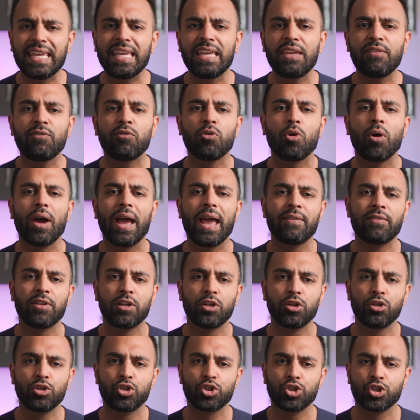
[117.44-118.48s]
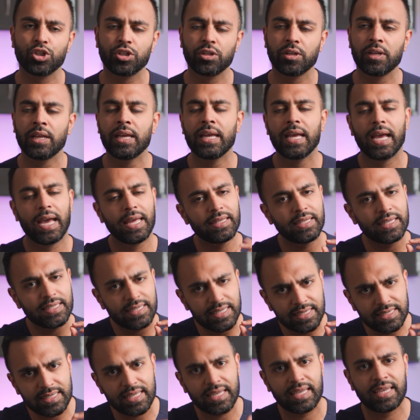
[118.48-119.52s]
E for evolution, and
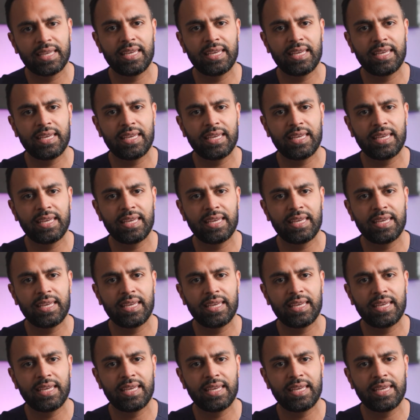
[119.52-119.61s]
this is the